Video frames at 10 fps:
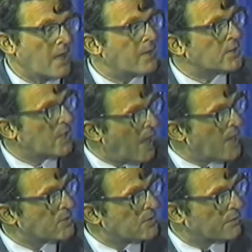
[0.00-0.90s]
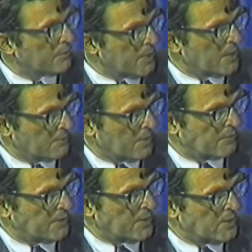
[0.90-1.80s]
and there's a hazard of a week
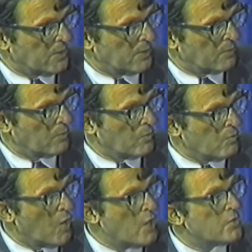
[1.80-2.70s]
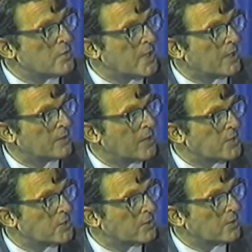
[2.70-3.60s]
roughly, there's one new
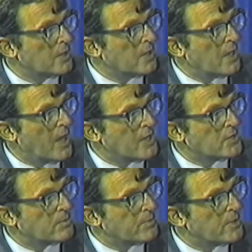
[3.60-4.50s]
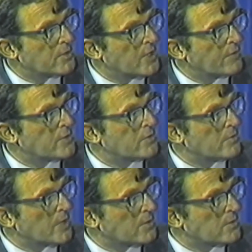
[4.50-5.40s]
technological hazard appears every
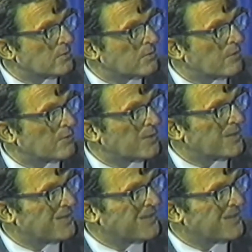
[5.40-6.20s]
2 weeks roughly,